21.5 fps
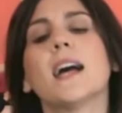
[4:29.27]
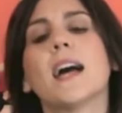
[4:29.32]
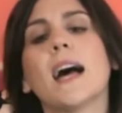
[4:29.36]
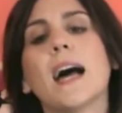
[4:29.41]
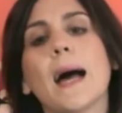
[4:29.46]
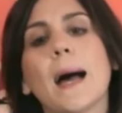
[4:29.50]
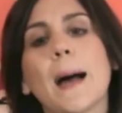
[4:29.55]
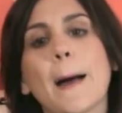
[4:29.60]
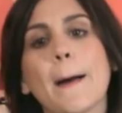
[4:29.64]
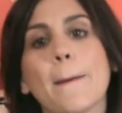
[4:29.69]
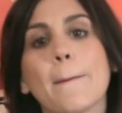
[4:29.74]

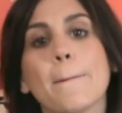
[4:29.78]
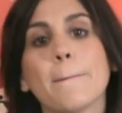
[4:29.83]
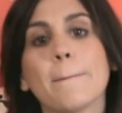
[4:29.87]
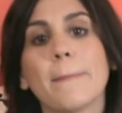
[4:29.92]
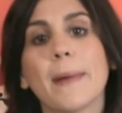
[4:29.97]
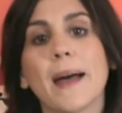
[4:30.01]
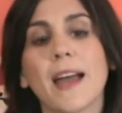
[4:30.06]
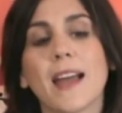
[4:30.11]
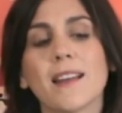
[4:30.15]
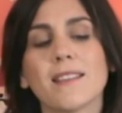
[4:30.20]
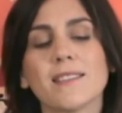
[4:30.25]

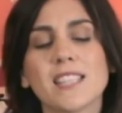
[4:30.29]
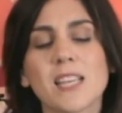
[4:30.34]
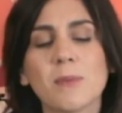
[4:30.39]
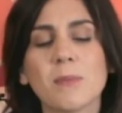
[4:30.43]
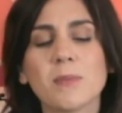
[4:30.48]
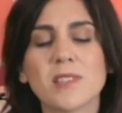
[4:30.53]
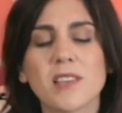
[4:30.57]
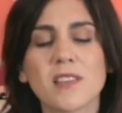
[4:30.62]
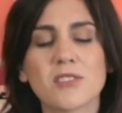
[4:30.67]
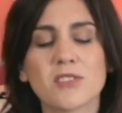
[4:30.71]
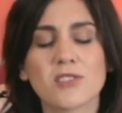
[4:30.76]
But
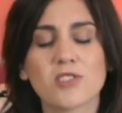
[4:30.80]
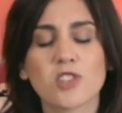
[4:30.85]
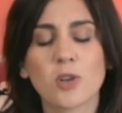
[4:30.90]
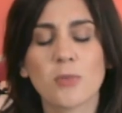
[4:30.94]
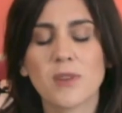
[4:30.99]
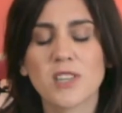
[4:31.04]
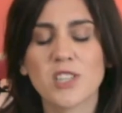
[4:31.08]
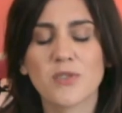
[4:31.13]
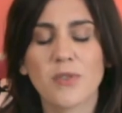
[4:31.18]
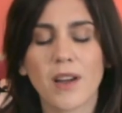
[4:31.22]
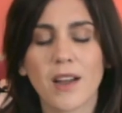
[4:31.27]
sample sales are so
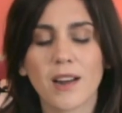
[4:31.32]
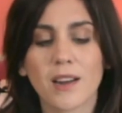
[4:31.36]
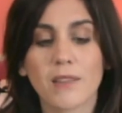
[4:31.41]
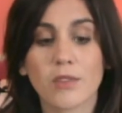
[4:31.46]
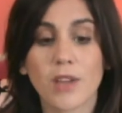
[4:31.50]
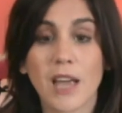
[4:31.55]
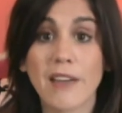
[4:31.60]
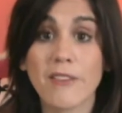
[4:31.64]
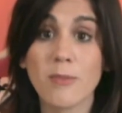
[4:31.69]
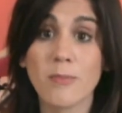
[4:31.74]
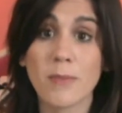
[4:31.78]
much fun.
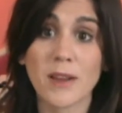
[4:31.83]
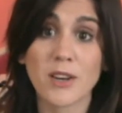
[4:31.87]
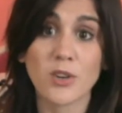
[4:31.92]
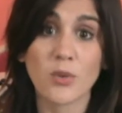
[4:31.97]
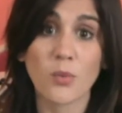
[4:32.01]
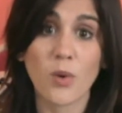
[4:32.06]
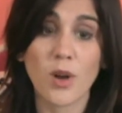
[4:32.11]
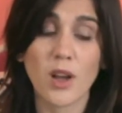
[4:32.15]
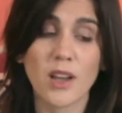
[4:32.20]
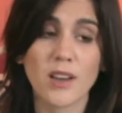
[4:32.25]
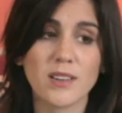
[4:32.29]
If you haven't been to
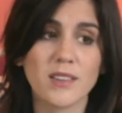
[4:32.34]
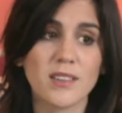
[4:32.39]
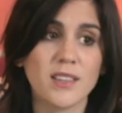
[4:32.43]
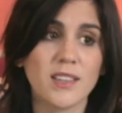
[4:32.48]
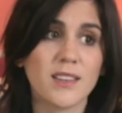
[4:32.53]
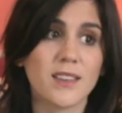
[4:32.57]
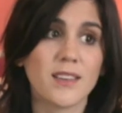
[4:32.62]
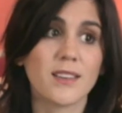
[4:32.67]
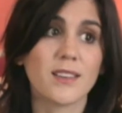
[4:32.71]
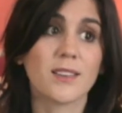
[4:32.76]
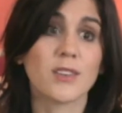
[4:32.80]

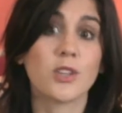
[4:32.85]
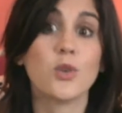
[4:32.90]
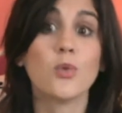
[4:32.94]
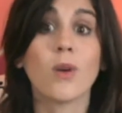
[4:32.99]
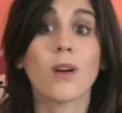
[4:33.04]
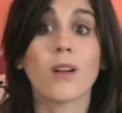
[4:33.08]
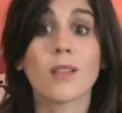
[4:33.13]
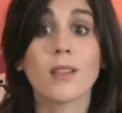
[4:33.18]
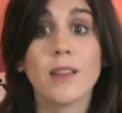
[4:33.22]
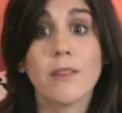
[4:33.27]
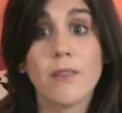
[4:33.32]
one, you
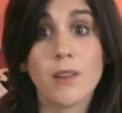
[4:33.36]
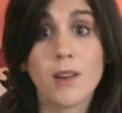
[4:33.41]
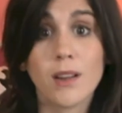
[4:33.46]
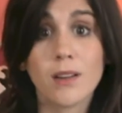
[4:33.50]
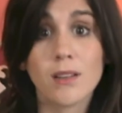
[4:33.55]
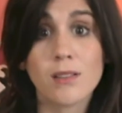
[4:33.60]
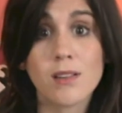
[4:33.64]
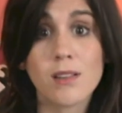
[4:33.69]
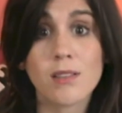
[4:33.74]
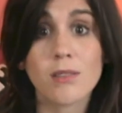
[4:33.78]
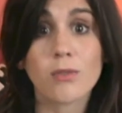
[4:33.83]
are living
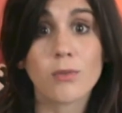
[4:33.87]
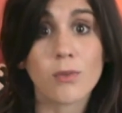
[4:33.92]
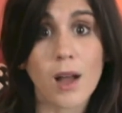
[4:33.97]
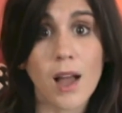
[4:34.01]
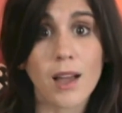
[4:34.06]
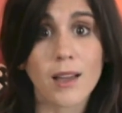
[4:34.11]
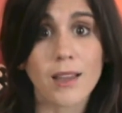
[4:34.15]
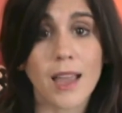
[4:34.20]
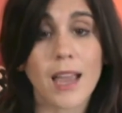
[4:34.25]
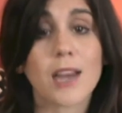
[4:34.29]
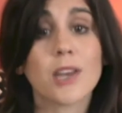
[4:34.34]
underneath a
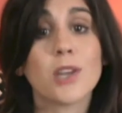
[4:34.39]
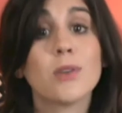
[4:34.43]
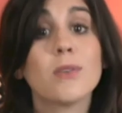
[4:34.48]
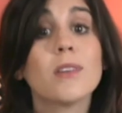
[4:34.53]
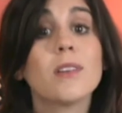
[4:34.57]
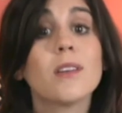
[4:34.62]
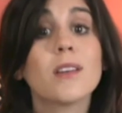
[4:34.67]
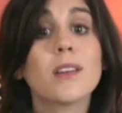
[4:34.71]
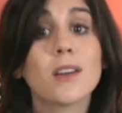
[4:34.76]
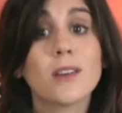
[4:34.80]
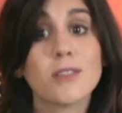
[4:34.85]
rock and you
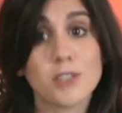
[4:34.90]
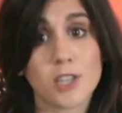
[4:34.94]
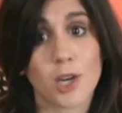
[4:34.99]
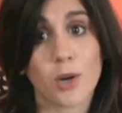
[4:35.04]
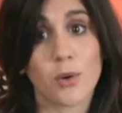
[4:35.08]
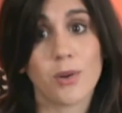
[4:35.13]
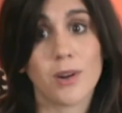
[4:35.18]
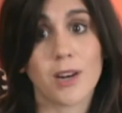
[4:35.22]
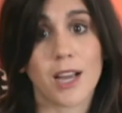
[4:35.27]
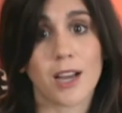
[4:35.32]
need to go check one